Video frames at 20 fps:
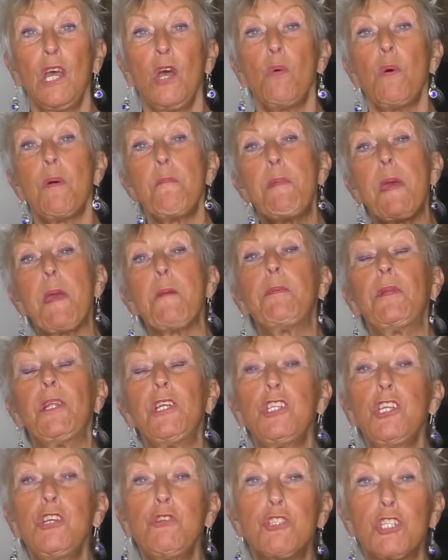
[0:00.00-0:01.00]
When people are
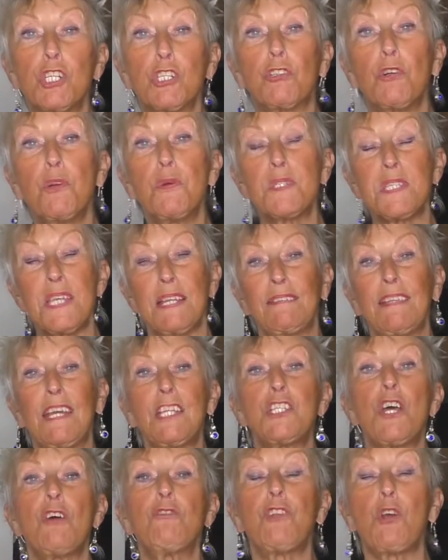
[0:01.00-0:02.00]
new to cruising, they
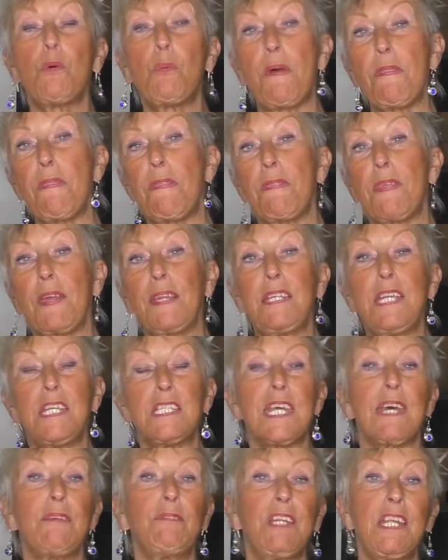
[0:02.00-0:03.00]
don't know whether they
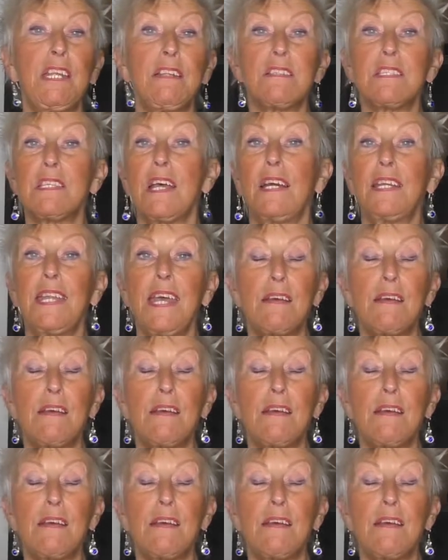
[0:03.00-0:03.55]
need to have an inside,